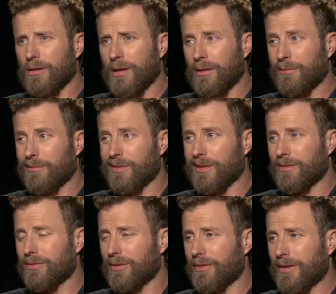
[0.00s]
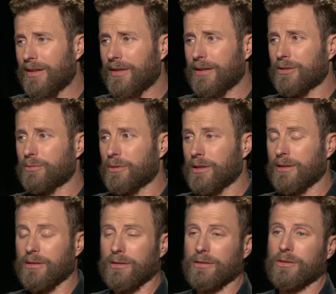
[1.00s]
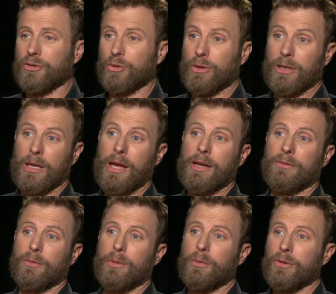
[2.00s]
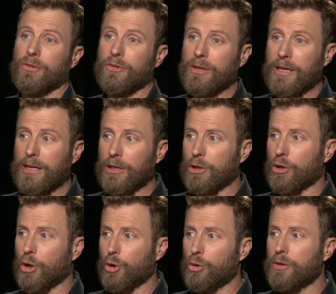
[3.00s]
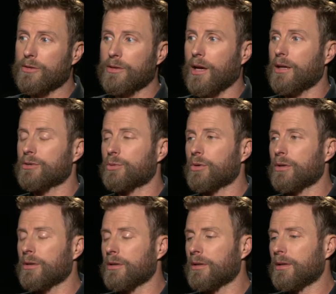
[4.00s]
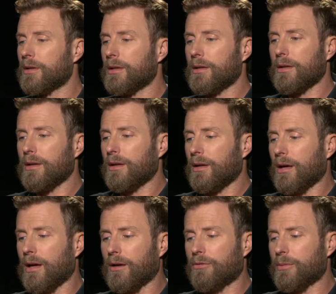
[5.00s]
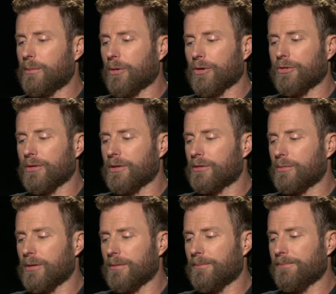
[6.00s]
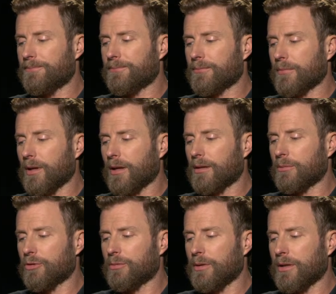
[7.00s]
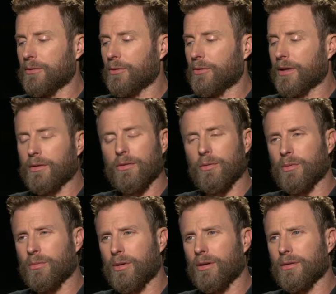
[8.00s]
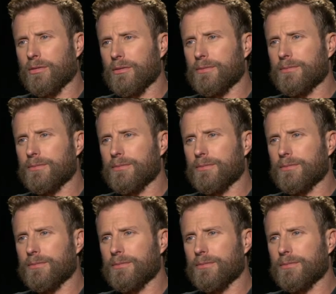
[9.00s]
And if anything, just bringing the story to light for people to see it and to know who these guys were. And for me personally, it's been the most meaningful thing I've ever been part of.